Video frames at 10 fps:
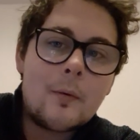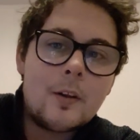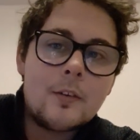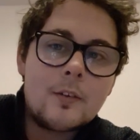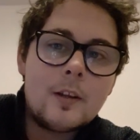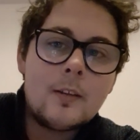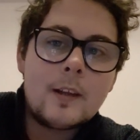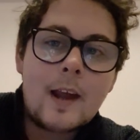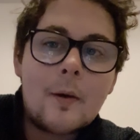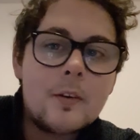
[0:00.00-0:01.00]
in the
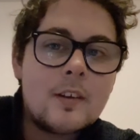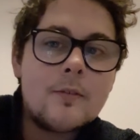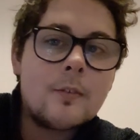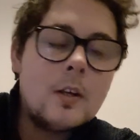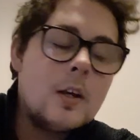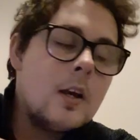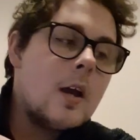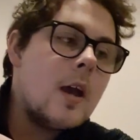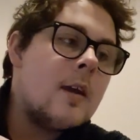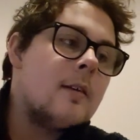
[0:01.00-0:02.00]
narrative,
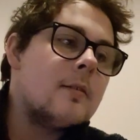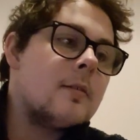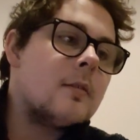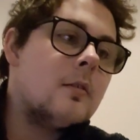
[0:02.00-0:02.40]
is